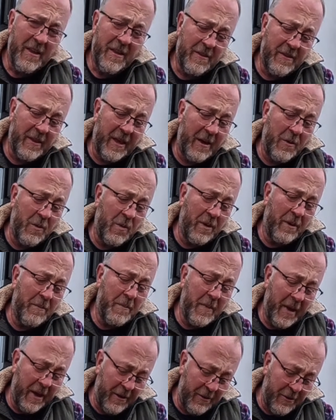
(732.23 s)
that will
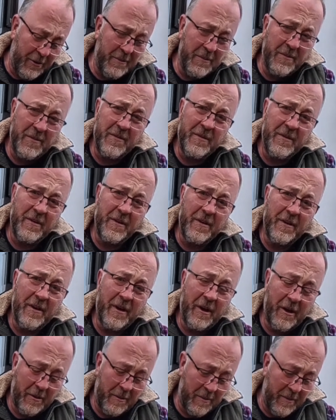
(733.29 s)
make them
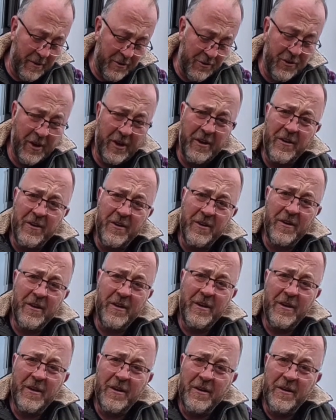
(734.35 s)
a drink,
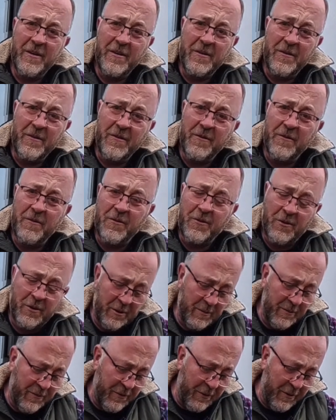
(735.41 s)

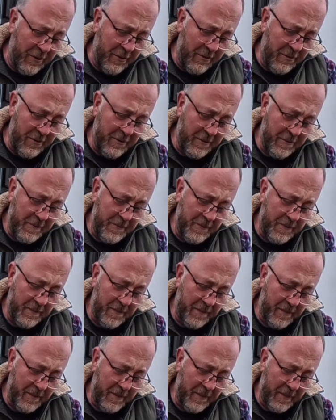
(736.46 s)
cooking food,
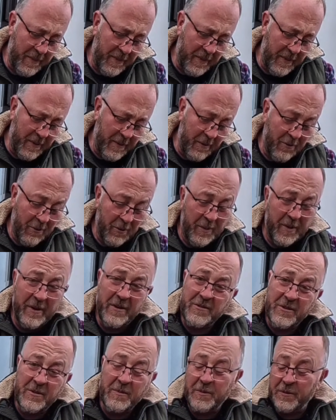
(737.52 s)
albeit
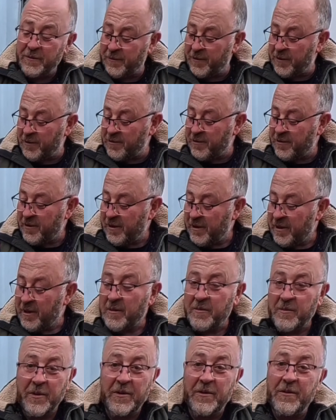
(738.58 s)
simple food,
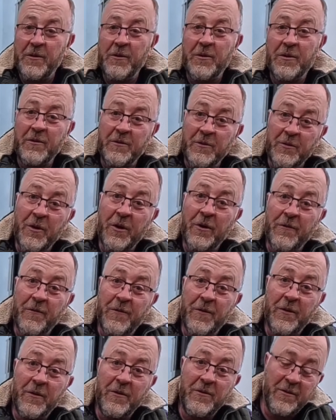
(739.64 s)
but who can cook
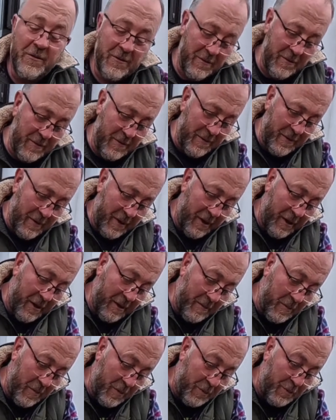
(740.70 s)
food
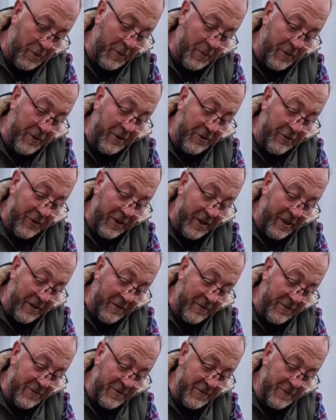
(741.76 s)
with proper
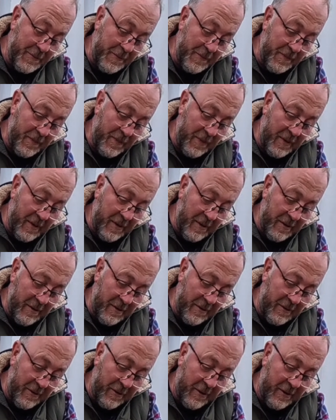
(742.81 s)
ingredients,
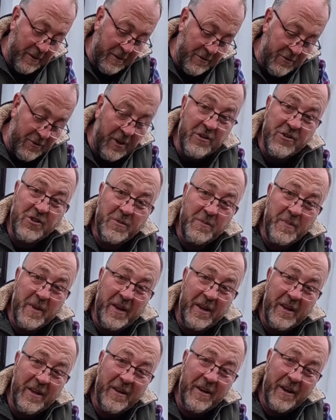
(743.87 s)
the Trangia
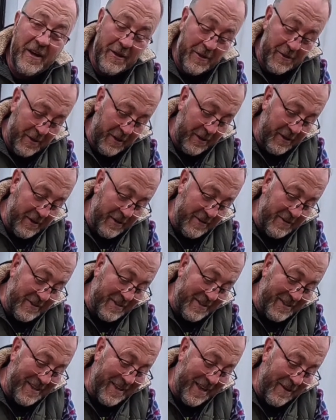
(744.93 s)
Mini, I think, is
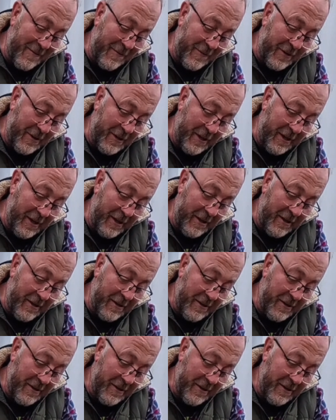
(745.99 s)
definitely